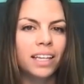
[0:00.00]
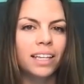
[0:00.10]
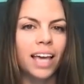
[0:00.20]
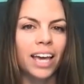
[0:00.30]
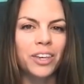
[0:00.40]

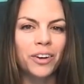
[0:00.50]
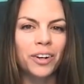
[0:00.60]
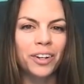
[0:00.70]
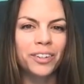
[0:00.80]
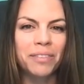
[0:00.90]
Yeah,
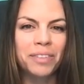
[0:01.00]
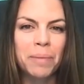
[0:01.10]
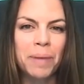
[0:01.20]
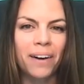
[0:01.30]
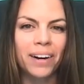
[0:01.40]
you're definitely a
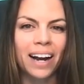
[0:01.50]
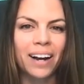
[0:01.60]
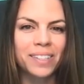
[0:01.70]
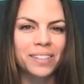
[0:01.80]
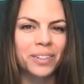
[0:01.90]

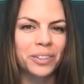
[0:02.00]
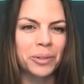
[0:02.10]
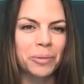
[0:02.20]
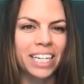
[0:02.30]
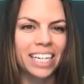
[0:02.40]
powerhouse on
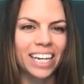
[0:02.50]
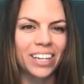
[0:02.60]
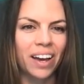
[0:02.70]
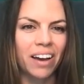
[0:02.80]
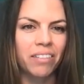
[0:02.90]
social media.
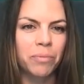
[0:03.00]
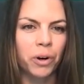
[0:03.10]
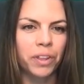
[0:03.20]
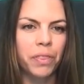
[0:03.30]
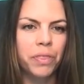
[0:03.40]
You have
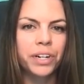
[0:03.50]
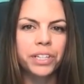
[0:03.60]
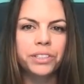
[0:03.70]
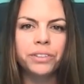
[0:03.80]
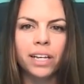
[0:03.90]
more than
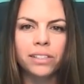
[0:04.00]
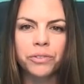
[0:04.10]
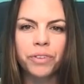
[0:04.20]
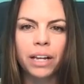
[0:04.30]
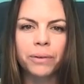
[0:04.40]
32,000
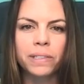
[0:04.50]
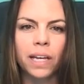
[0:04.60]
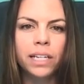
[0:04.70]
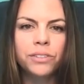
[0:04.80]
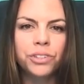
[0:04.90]
followers on
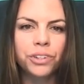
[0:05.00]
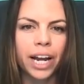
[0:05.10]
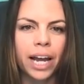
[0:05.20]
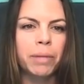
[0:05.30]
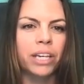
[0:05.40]

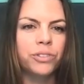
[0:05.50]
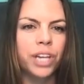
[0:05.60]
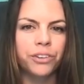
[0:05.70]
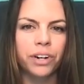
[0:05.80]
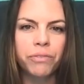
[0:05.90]
Instagram. Like you
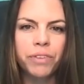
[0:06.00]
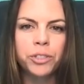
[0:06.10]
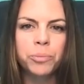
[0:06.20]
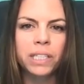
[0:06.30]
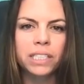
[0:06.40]
said, you're on
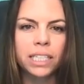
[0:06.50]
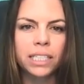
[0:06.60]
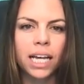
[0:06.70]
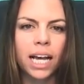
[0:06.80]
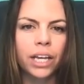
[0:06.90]
Facebook,
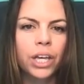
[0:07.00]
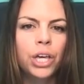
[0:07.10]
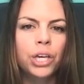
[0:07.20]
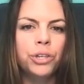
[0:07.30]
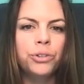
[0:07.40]
TikTok,
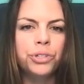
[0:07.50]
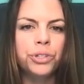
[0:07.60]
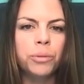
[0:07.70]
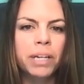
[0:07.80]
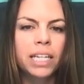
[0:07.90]

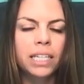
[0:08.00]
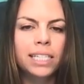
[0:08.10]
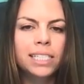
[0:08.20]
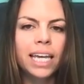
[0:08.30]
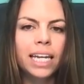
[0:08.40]
YouTube.
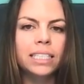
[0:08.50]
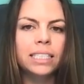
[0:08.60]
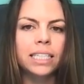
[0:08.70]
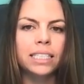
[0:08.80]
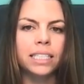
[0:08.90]
Let's get
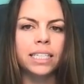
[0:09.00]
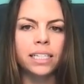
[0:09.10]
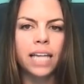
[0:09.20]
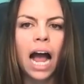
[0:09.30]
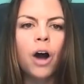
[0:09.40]
into the
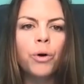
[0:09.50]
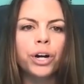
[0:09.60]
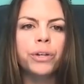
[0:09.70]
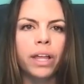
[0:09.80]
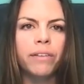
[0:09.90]
details. How are
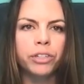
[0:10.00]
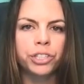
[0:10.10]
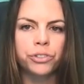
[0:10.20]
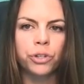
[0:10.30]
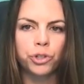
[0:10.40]
you
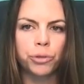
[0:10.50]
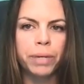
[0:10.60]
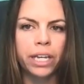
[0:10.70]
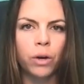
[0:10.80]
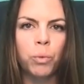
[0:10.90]
leveraging social
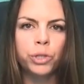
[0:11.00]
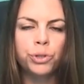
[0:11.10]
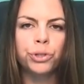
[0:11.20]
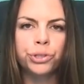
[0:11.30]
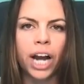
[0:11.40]
media?
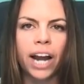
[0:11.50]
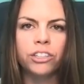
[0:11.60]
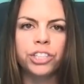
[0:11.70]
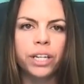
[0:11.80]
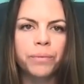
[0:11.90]
What's your
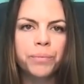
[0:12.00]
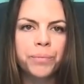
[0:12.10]
strategy?